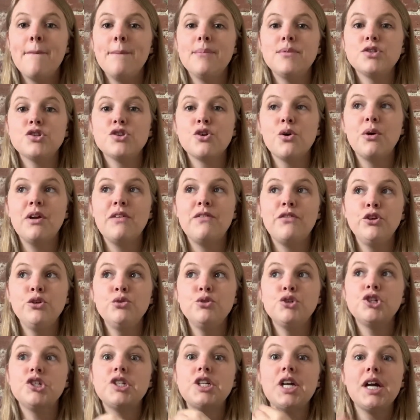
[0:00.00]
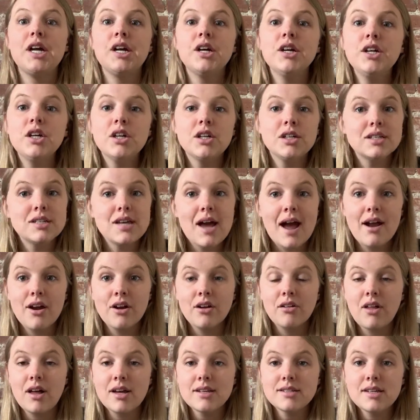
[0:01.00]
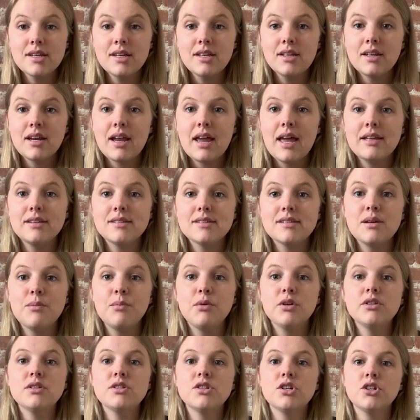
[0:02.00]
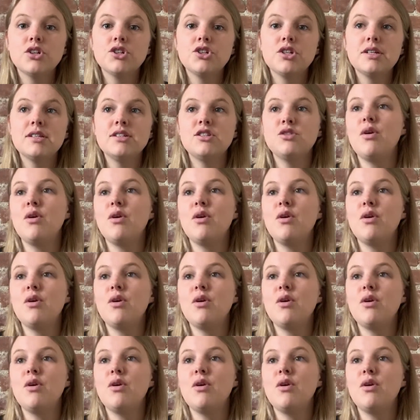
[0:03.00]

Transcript: So if you share your entire closet and someone searches,